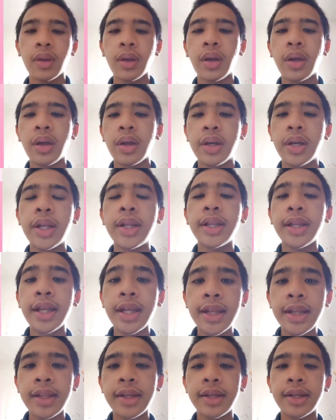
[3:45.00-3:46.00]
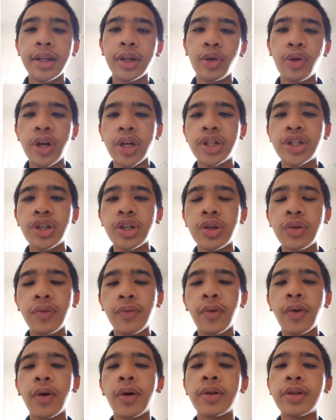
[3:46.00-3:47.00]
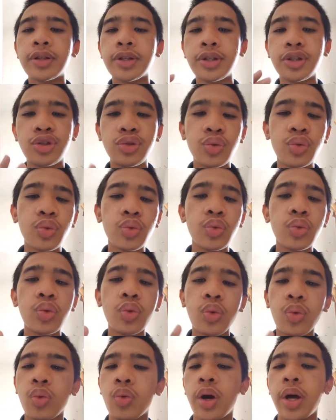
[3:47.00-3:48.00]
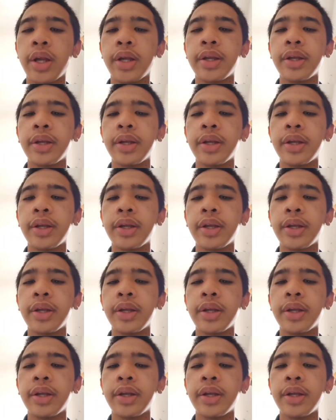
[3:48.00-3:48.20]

This is the question for 2.1.